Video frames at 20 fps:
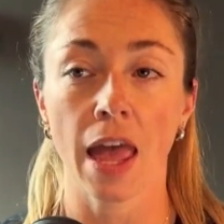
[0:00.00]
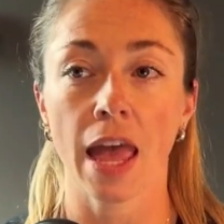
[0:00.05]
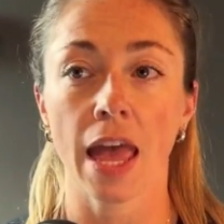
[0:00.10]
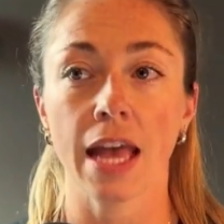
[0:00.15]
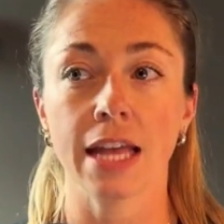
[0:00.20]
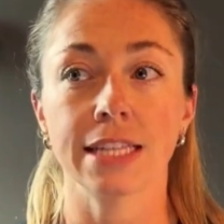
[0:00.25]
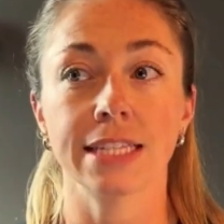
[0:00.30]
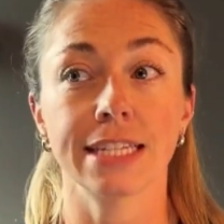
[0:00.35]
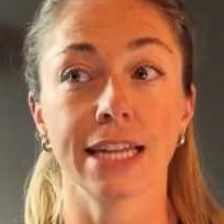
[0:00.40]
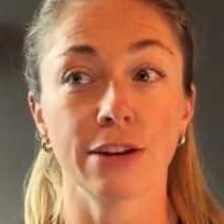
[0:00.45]

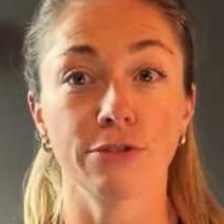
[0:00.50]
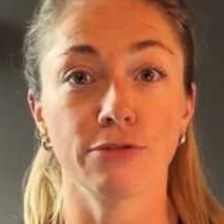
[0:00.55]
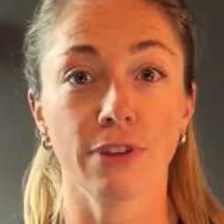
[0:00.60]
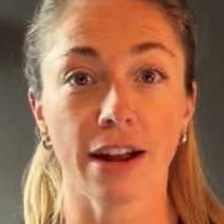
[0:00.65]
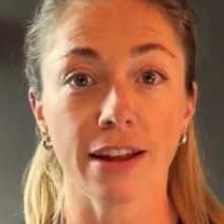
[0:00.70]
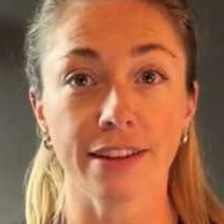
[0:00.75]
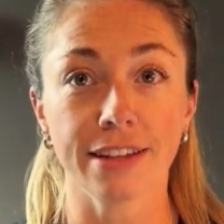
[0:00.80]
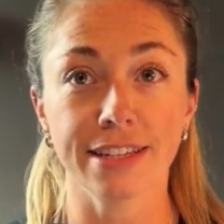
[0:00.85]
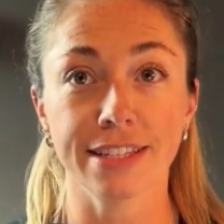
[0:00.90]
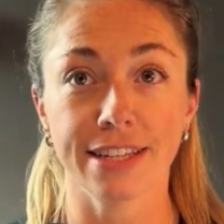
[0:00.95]
it's
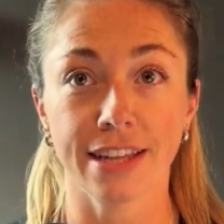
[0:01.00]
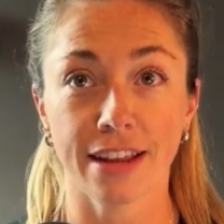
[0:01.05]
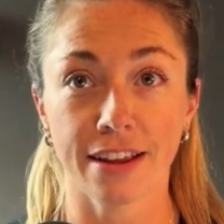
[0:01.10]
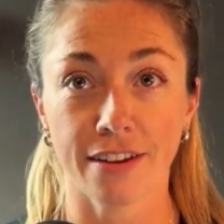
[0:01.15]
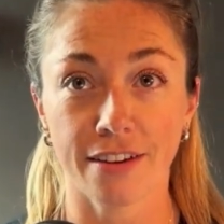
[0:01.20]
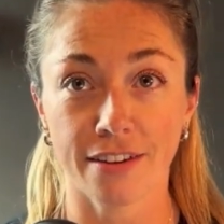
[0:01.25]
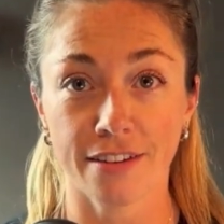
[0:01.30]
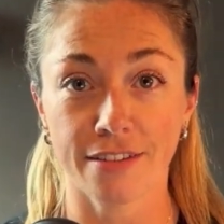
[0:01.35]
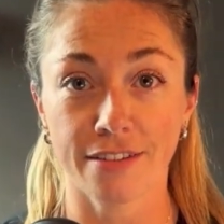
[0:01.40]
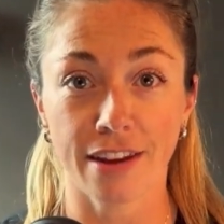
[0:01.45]
directly sitting,
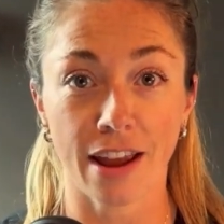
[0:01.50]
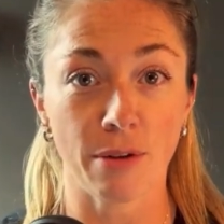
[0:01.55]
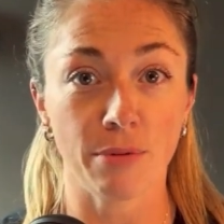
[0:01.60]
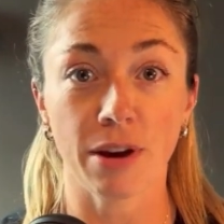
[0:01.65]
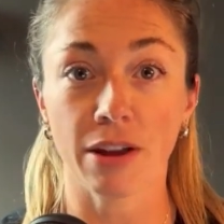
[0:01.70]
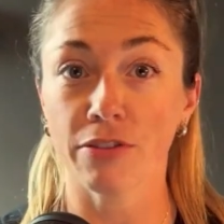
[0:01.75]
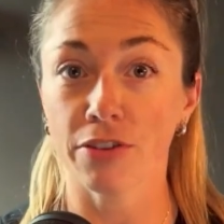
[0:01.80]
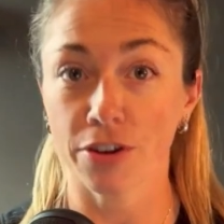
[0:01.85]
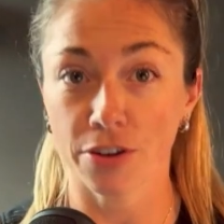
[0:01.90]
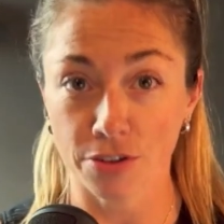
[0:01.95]
now
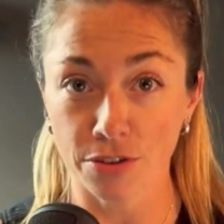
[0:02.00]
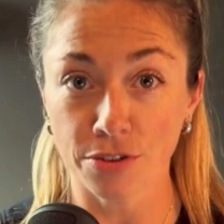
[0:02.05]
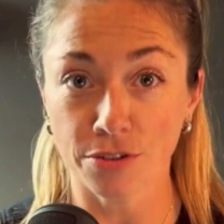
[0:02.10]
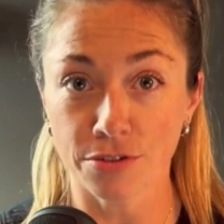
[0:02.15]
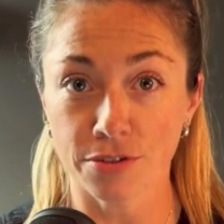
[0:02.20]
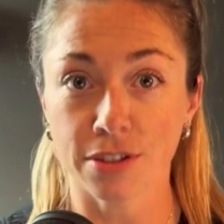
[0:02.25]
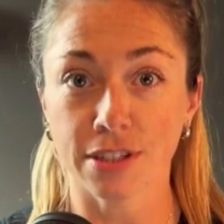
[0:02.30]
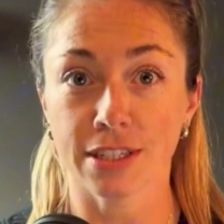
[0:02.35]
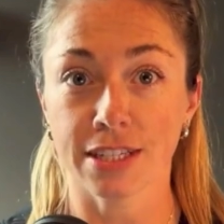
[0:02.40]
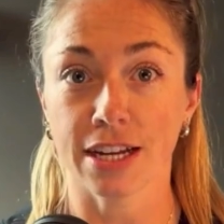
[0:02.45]
whatever you
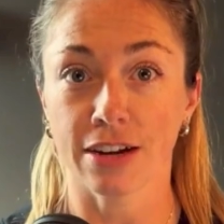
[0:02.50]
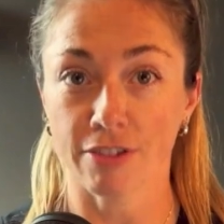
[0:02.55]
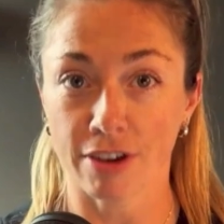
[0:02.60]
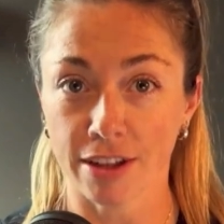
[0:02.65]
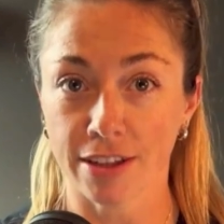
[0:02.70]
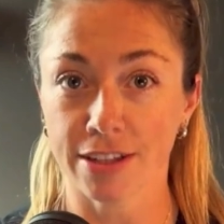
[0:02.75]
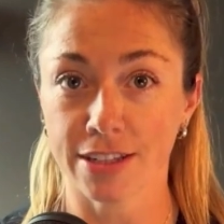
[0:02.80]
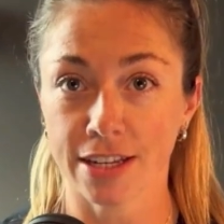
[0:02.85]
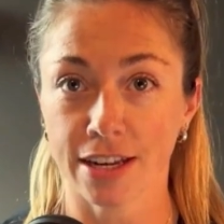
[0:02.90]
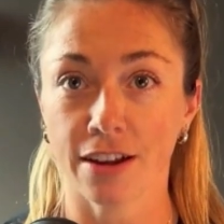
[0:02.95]
use is
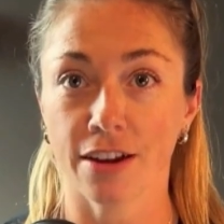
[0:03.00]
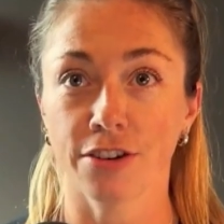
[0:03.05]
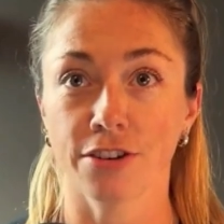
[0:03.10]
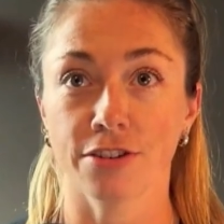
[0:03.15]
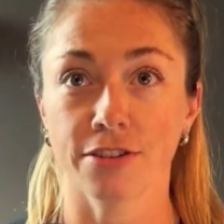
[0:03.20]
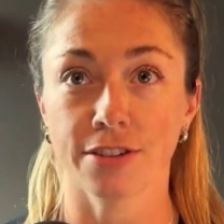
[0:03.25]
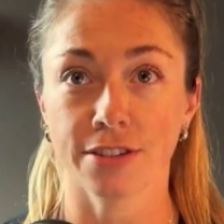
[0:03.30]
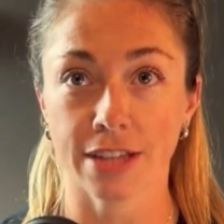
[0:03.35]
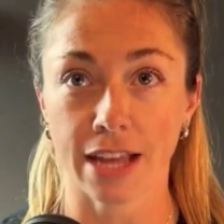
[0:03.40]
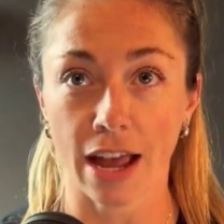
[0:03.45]
directly sitting on your
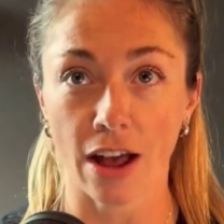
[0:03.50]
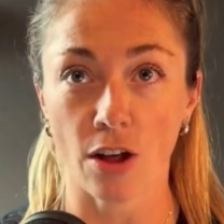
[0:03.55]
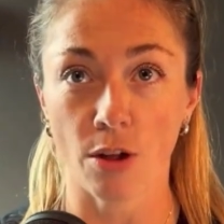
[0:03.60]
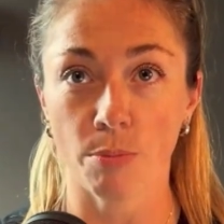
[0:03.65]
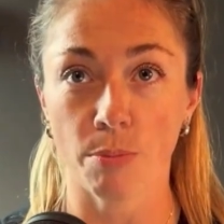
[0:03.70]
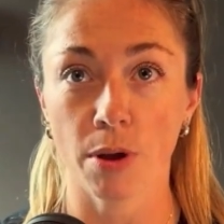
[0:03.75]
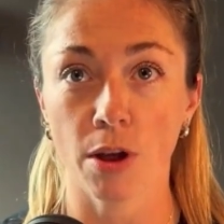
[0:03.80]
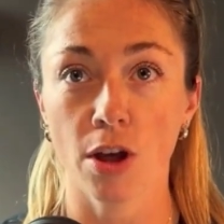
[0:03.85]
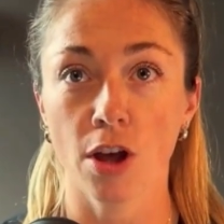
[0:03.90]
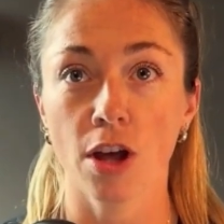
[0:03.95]
scalp.